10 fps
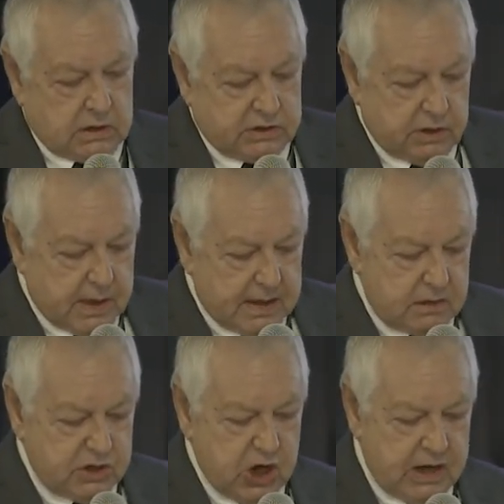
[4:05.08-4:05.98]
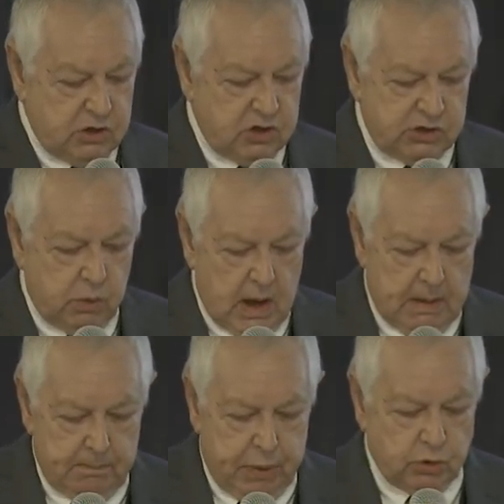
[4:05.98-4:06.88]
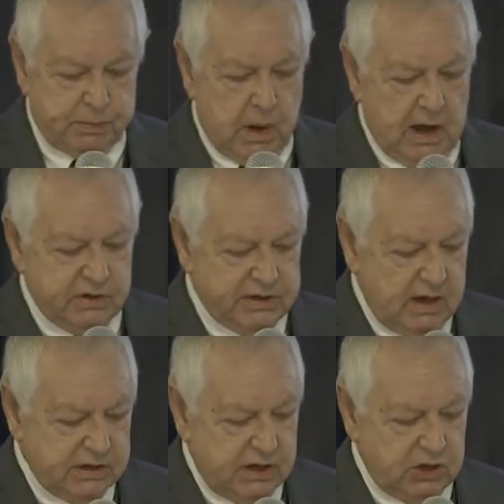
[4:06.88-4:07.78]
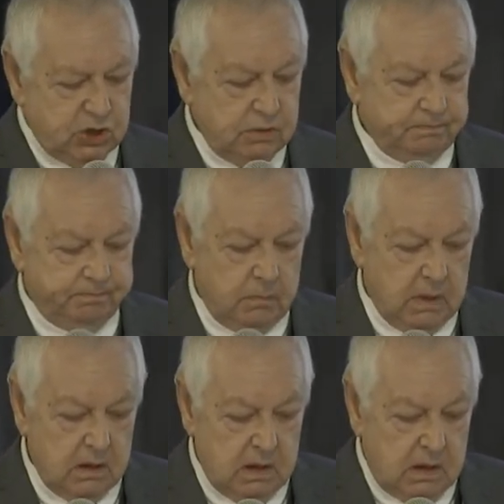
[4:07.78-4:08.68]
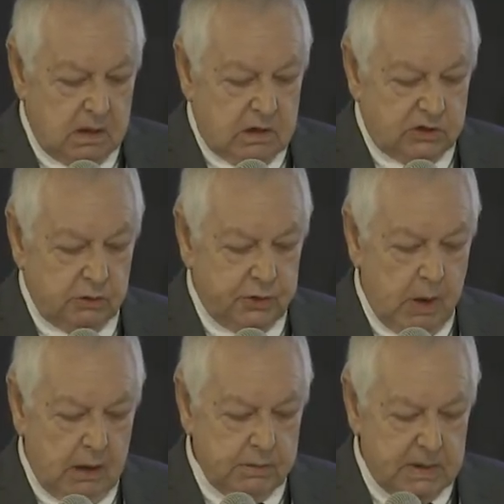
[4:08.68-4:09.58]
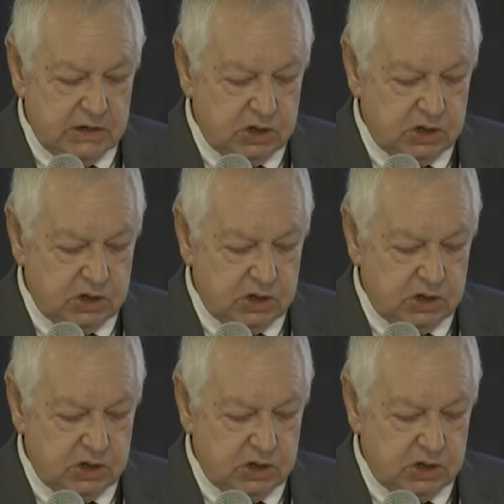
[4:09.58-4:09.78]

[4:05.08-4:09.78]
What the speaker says: So then the changes, what happened post-privatisation? So throughout the many